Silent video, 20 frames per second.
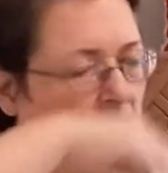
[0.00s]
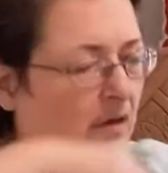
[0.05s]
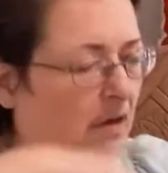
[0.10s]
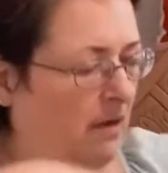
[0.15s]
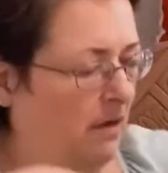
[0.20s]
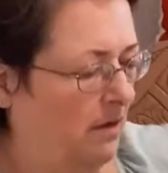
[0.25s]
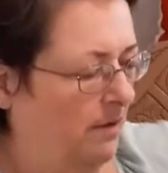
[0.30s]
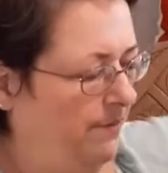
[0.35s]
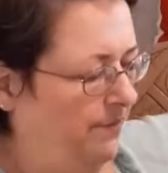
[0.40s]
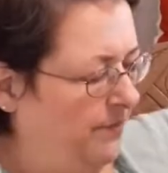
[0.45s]

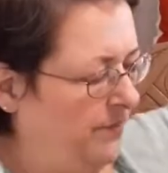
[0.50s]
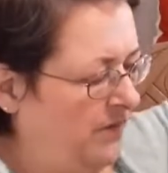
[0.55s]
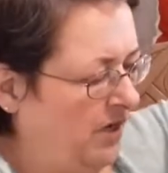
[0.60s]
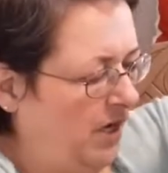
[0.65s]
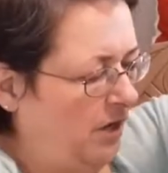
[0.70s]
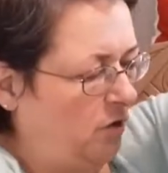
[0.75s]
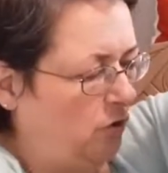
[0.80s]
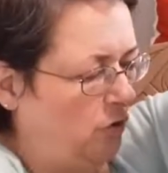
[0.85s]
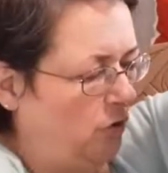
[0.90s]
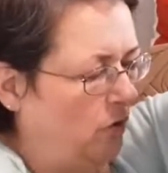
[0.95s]
um,
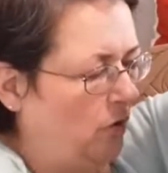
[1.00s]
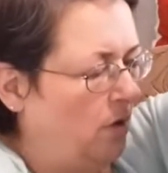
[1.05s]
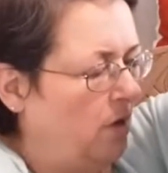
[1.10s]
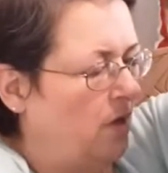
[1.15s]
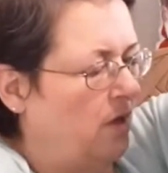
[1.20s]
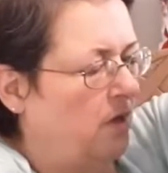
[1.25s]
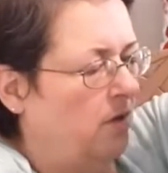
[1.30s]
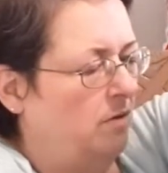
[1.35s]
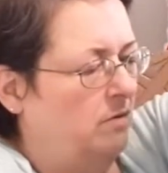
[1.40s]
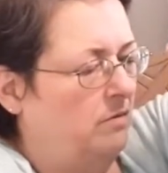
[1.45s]
tighter,
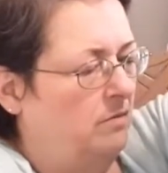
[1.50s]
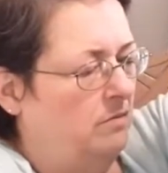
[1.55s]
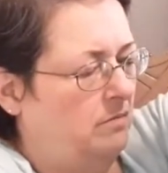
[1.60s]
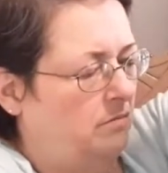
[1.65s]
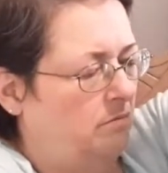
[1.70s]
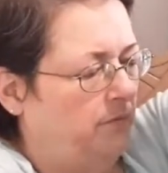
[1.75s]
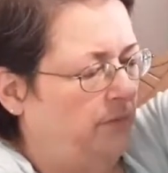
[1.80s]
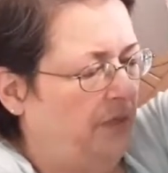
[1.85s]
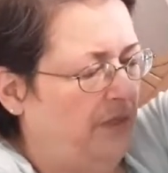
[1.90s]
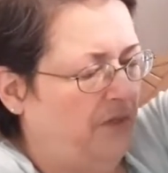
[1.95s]

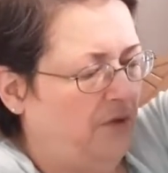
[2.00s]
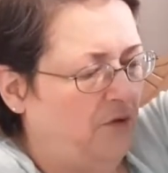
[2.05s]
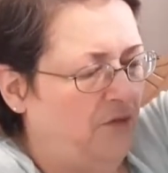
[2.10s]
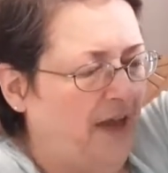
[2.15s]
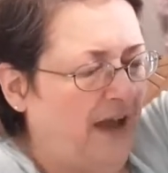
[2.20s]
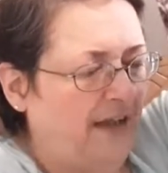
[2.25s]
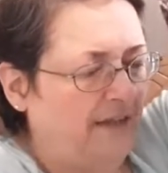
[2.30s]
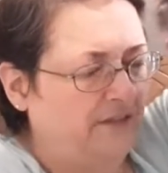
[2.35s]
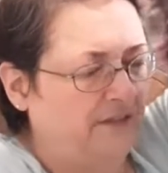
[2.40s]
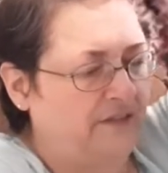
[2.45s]
but they're
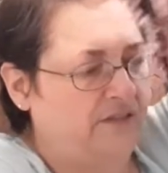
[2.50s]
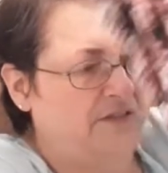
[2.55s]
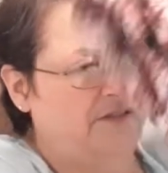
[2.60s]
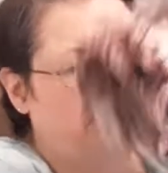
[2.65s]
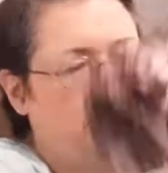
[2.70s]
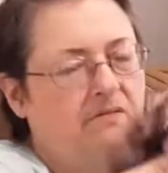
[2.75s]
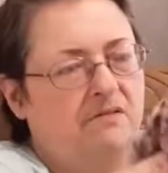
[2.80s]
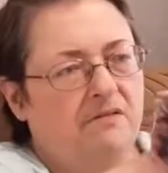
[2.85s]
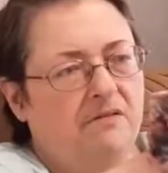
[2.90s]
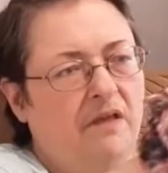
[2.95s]
that
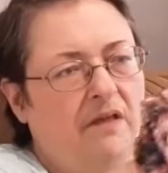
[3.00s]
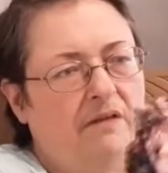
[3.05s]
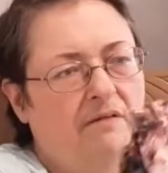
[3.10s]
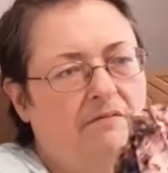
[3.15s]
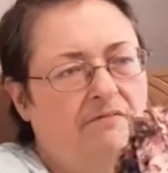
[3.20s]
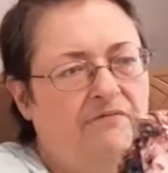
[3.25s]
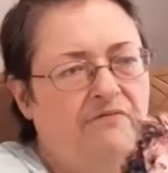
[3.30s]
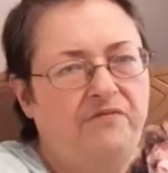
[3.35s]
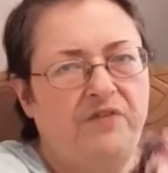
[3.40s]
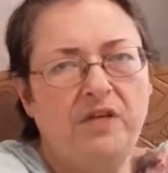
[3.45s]
like
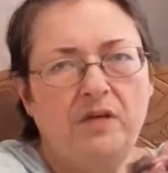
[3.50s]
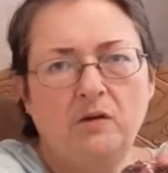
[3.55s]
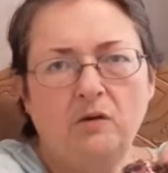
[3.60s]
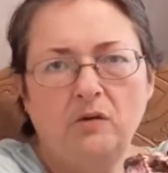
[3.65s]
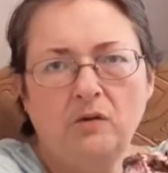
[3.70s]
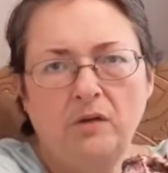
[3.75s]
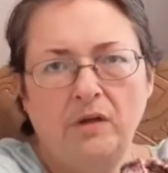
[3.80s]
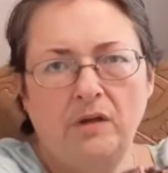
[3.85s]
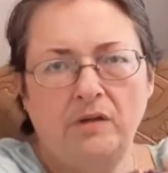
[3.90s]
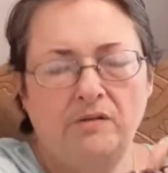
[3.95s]

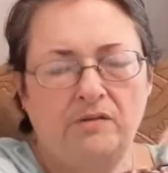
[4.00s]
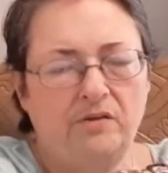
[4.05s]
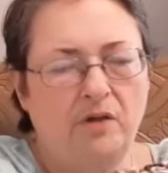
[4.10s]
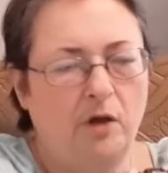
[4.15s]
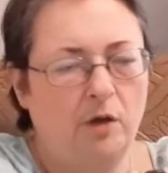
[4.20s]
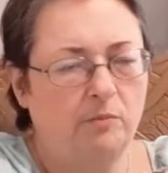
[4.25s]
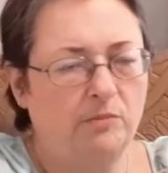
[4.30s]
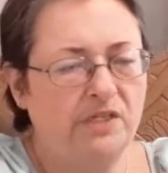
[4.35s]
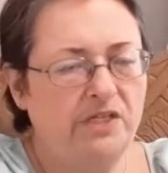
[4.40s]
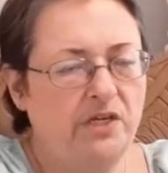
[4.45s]
feel and
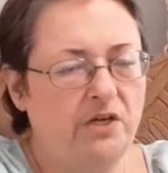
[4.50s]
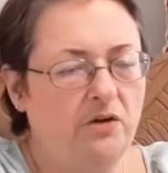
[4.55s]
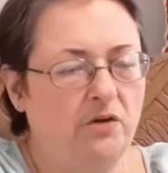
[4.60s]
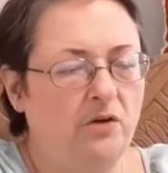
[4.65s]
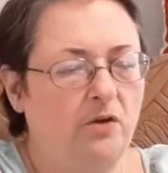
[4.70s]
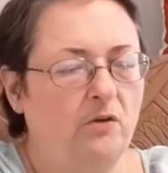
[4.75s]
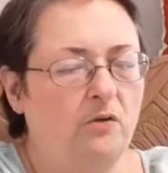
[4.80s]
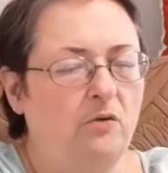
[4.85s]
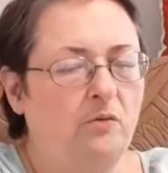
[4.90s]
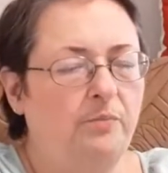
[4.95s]
style
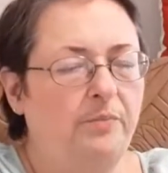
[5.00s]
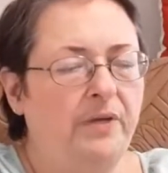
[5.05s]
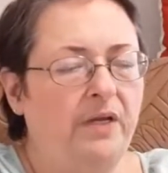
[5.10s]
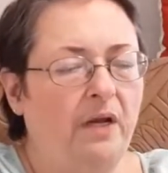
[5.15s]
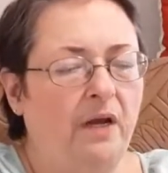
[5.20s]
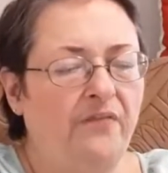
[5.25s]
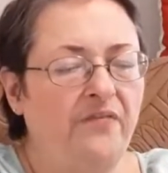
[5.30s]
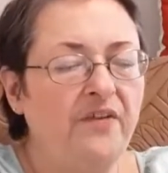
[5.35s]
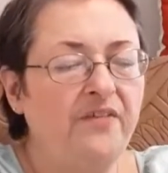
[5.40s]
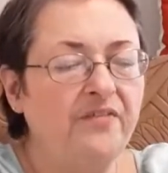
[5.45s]
material, but
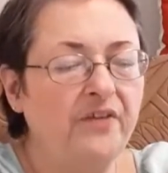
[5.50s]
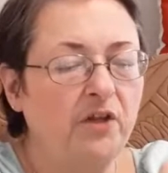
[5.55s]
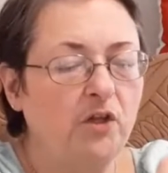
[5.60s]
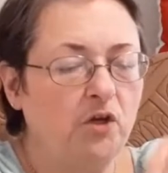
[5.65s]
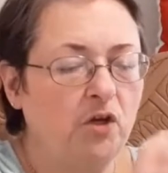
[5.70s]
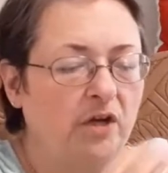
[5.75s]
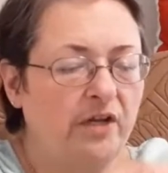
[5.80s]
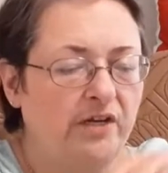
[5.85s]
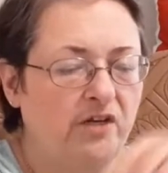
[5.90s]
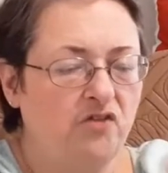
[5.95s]
I think they
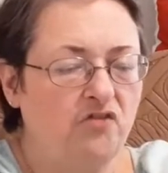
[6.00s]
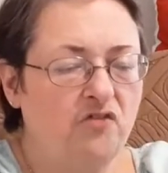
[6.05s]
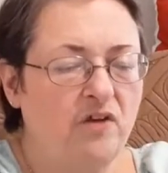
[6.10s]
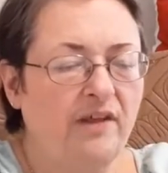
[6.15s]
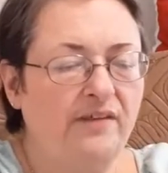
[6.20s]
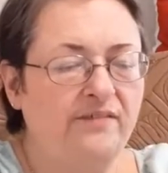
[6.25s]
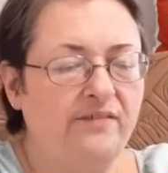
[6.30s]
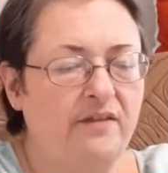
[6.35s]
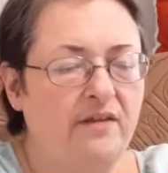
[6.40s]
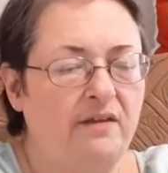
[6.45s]
look kind of
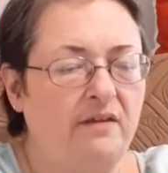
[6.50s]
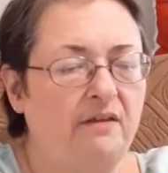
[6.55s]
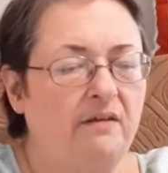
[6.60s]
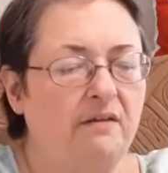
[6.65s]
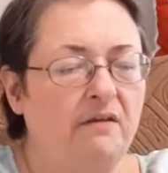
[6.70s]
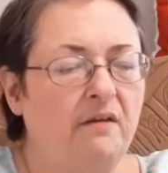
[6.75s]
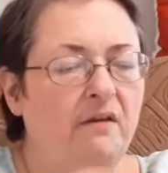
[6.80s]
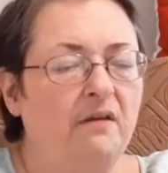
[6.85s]
dressy.